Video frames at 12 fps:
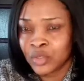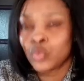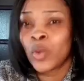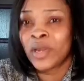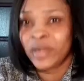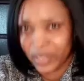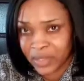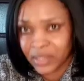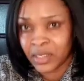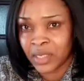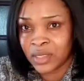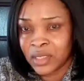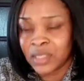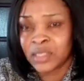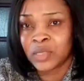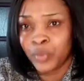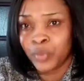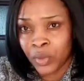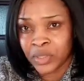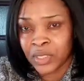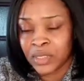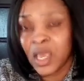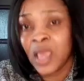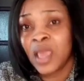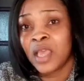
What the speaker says: To an extent, it's important,